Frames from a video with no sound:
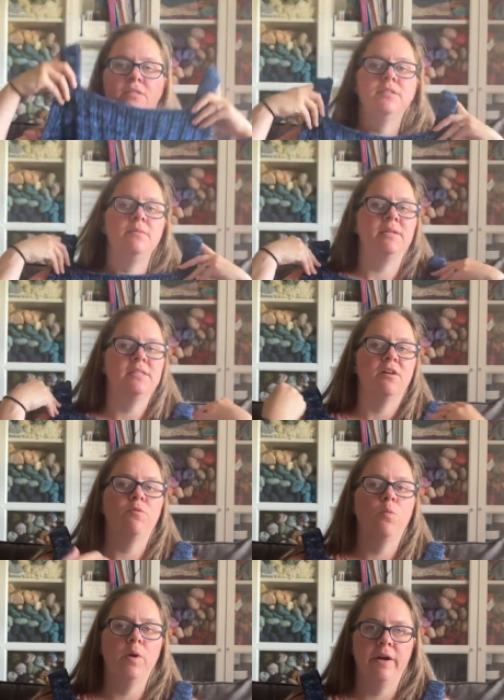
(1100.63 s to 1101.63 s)
see
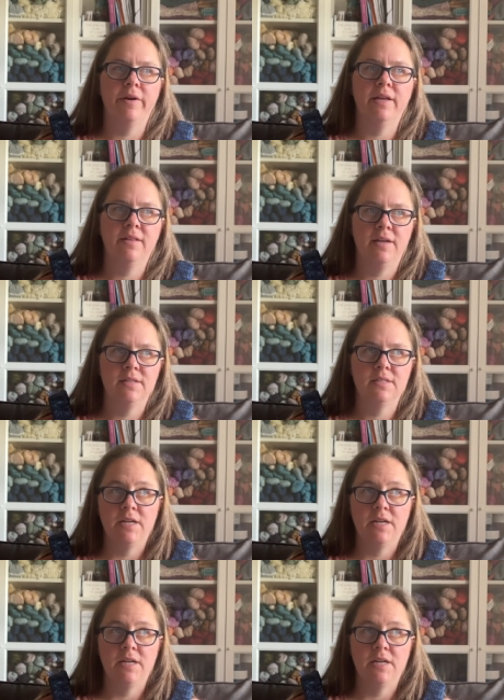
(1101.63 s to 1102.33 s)
myself wearing this,